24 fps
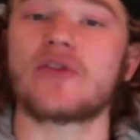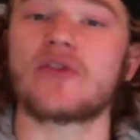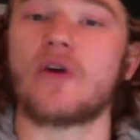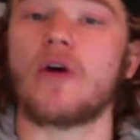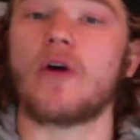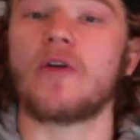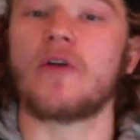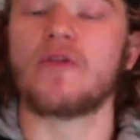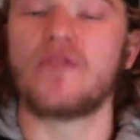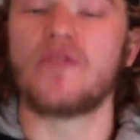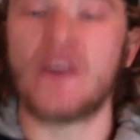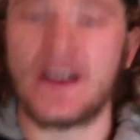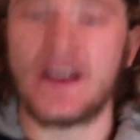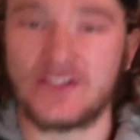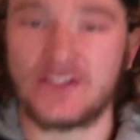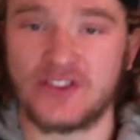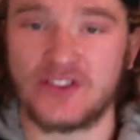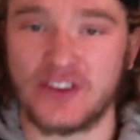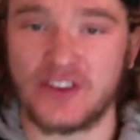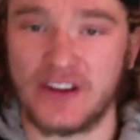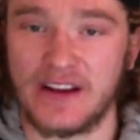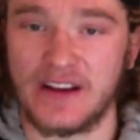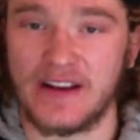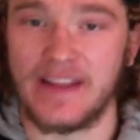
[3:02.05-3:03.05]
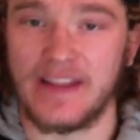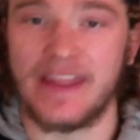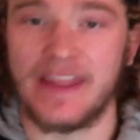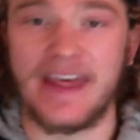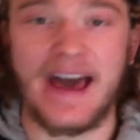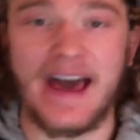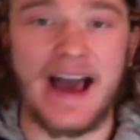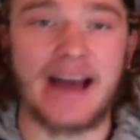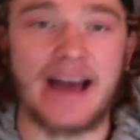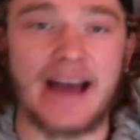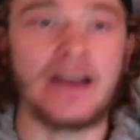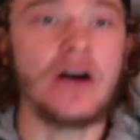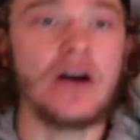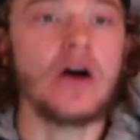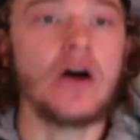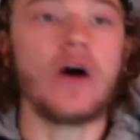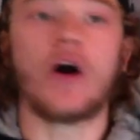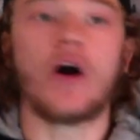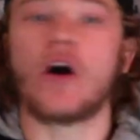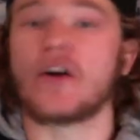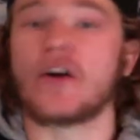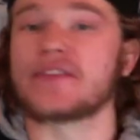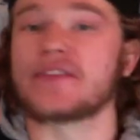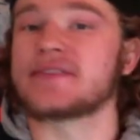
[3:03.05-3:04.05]
Ovechkin, that
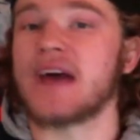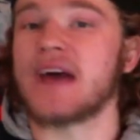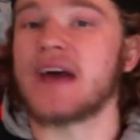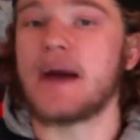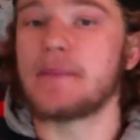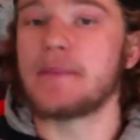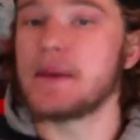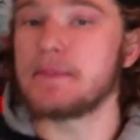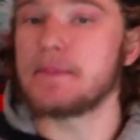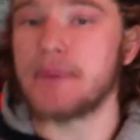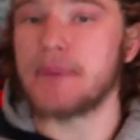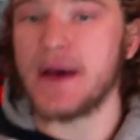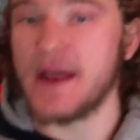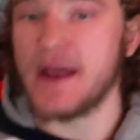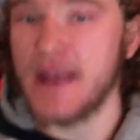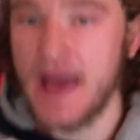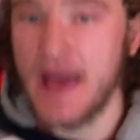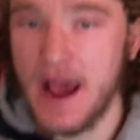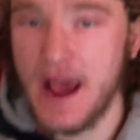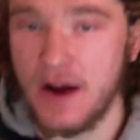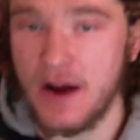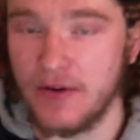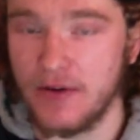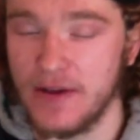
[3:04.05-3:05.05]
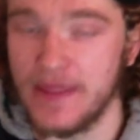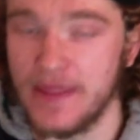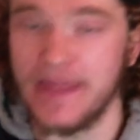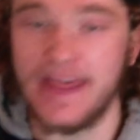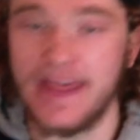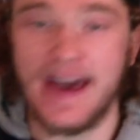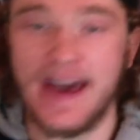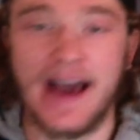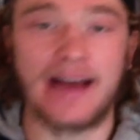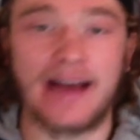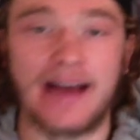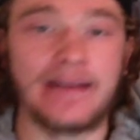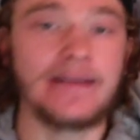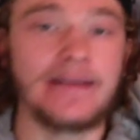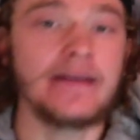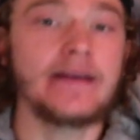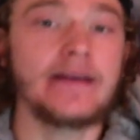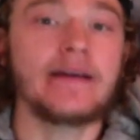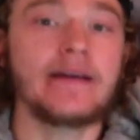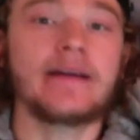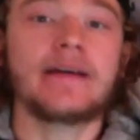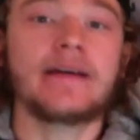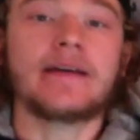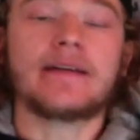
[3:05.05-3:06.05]
Artemi Panarin,
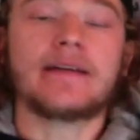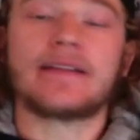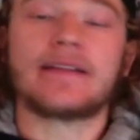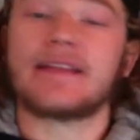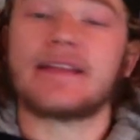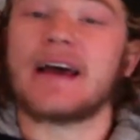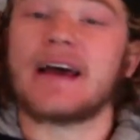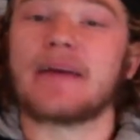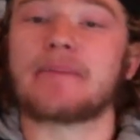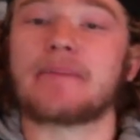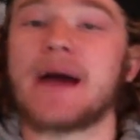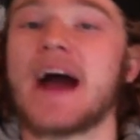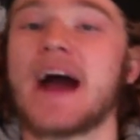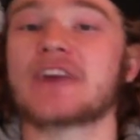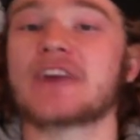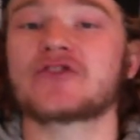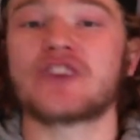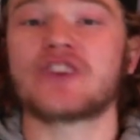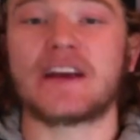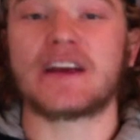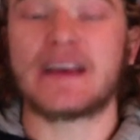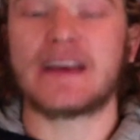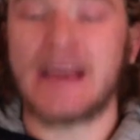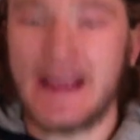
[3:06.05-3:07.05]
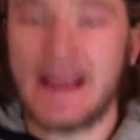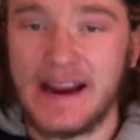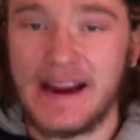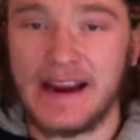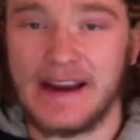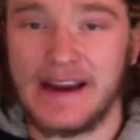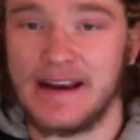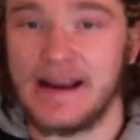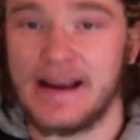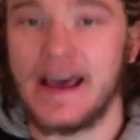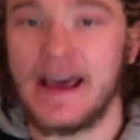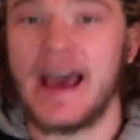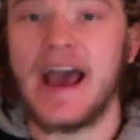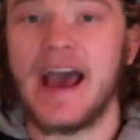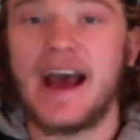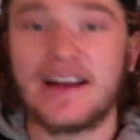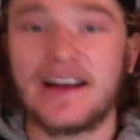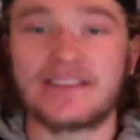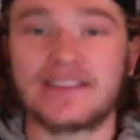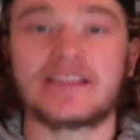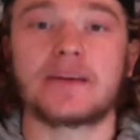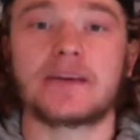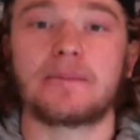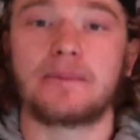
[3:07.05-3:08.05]
that Patrick
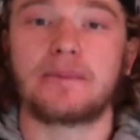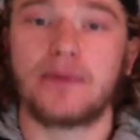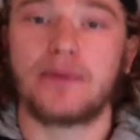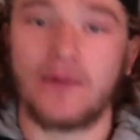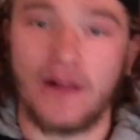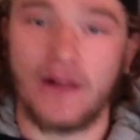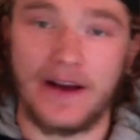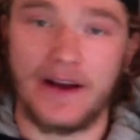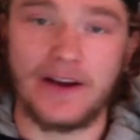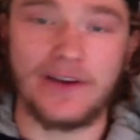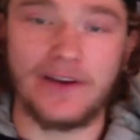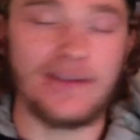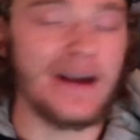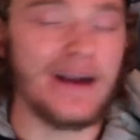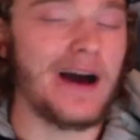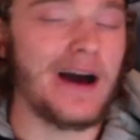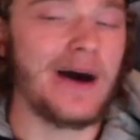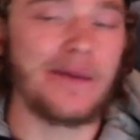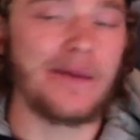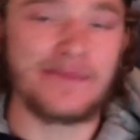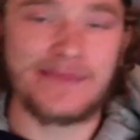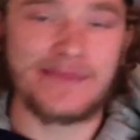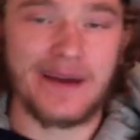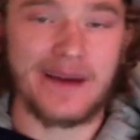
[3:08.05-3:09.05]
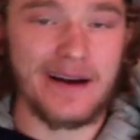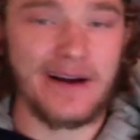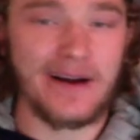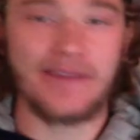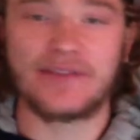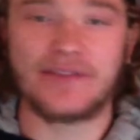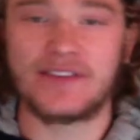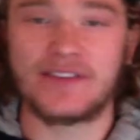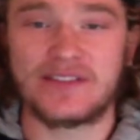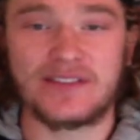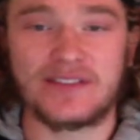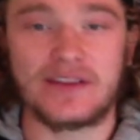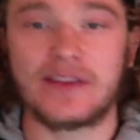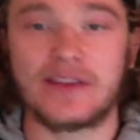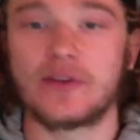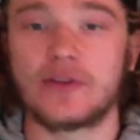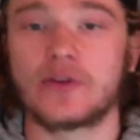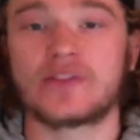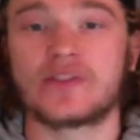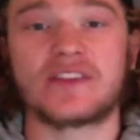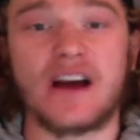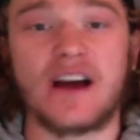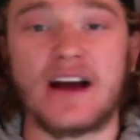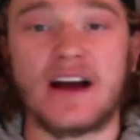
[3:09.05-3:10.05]
Kane-esque player. Now, obviously,
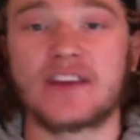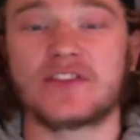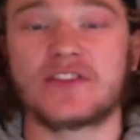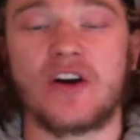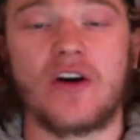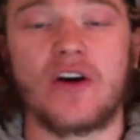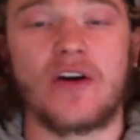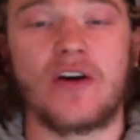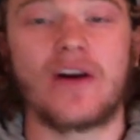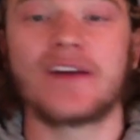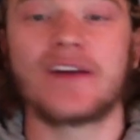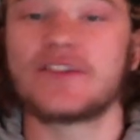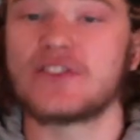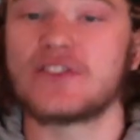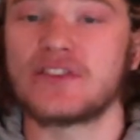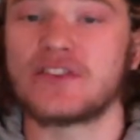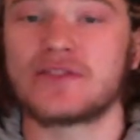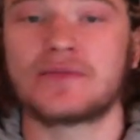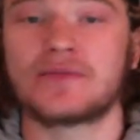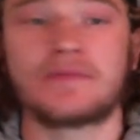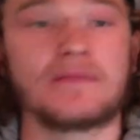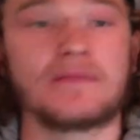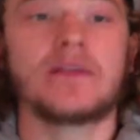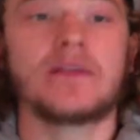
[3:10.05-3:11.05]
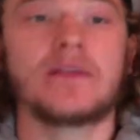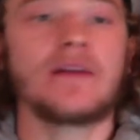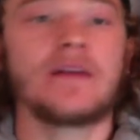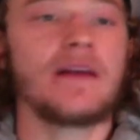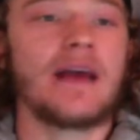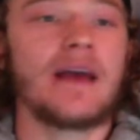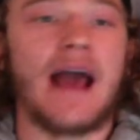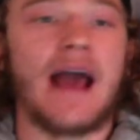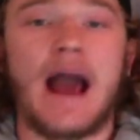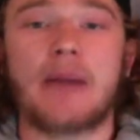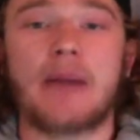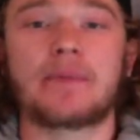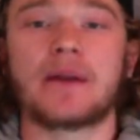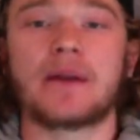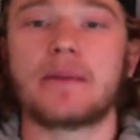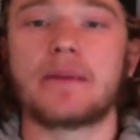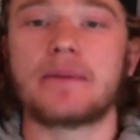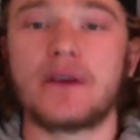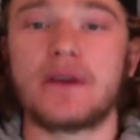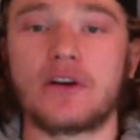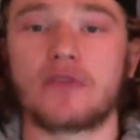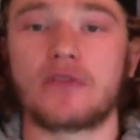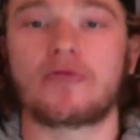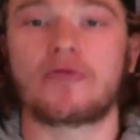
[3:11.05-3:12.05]
those guys aren't just happen to
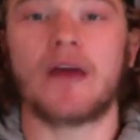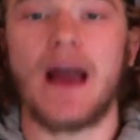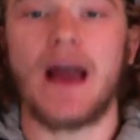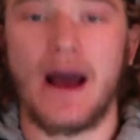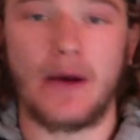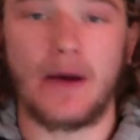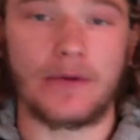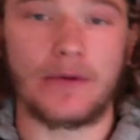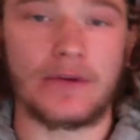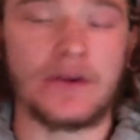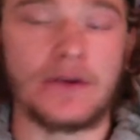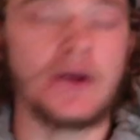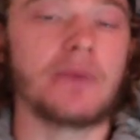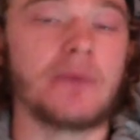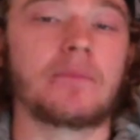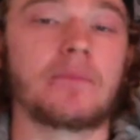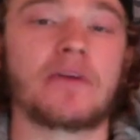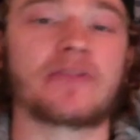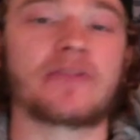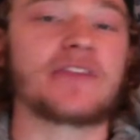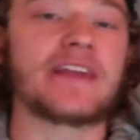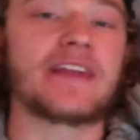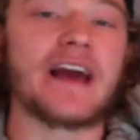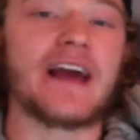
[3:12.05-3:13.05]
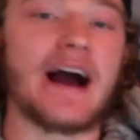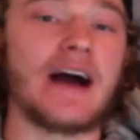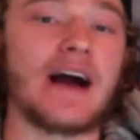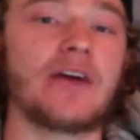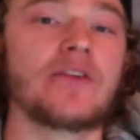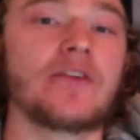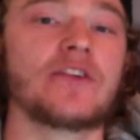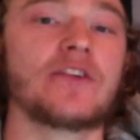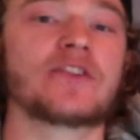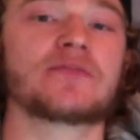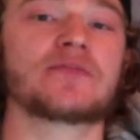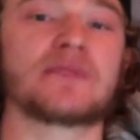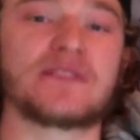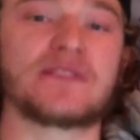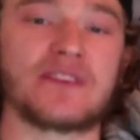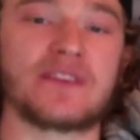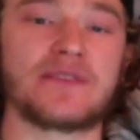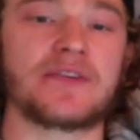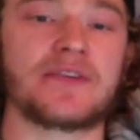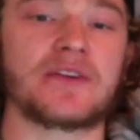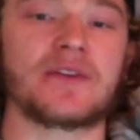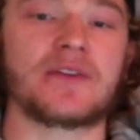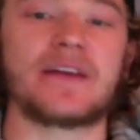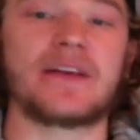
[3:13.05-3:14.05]
be around. But for the Islanders
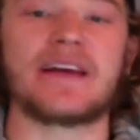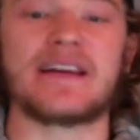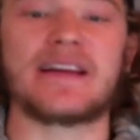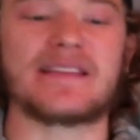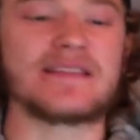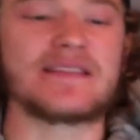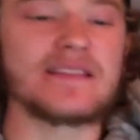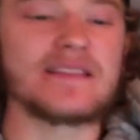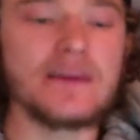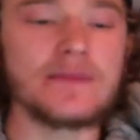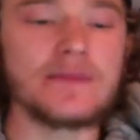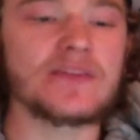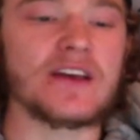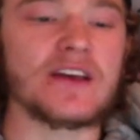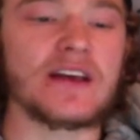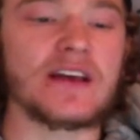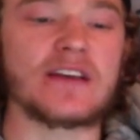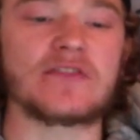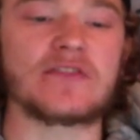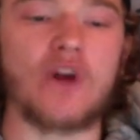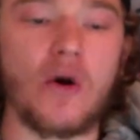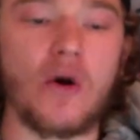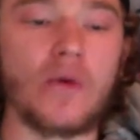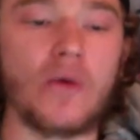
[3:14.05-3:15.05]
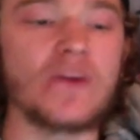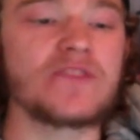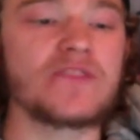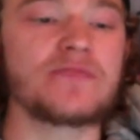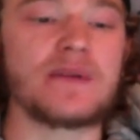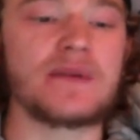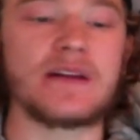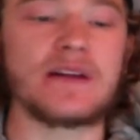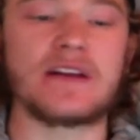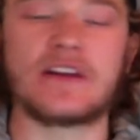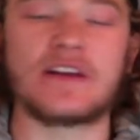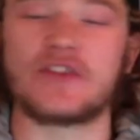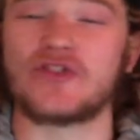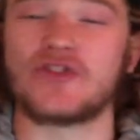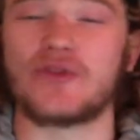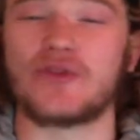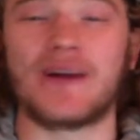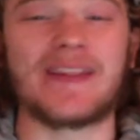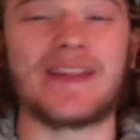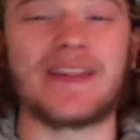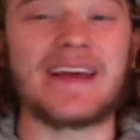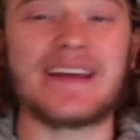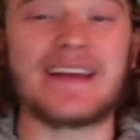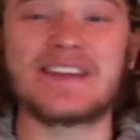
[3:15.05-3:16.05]
specifically, it seems like it's always been an issue.
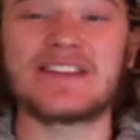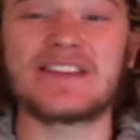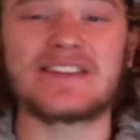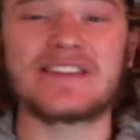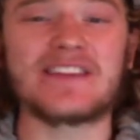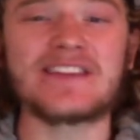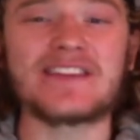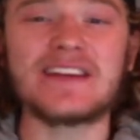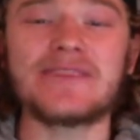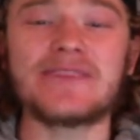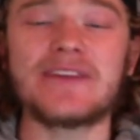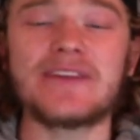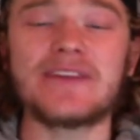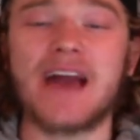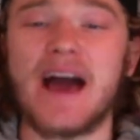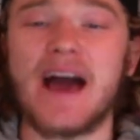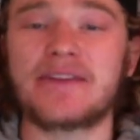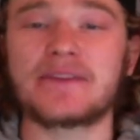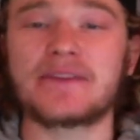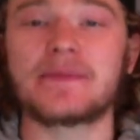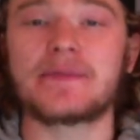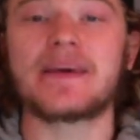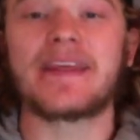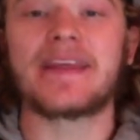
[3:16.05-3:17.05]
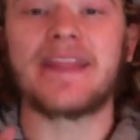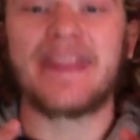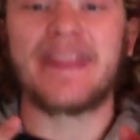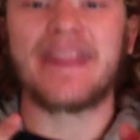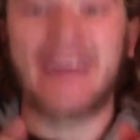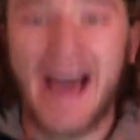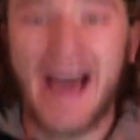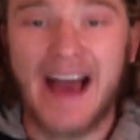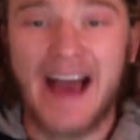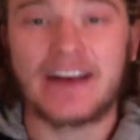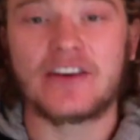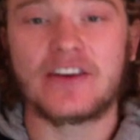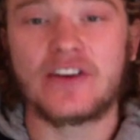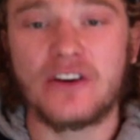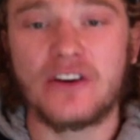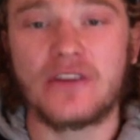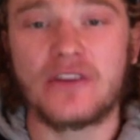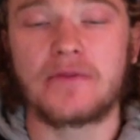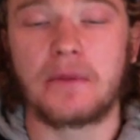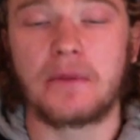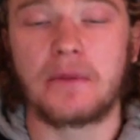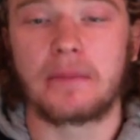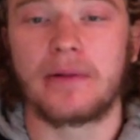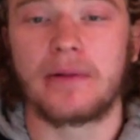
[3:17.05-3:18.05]
And it doesn't even have to be that good of
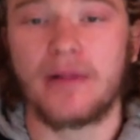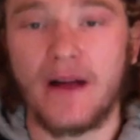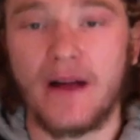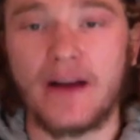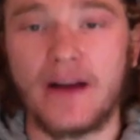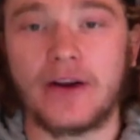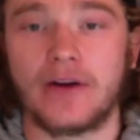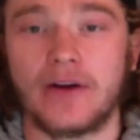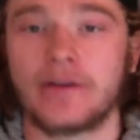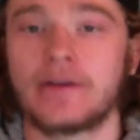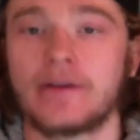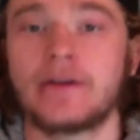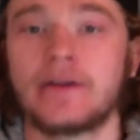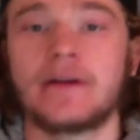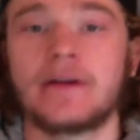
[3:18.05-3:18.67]
a player.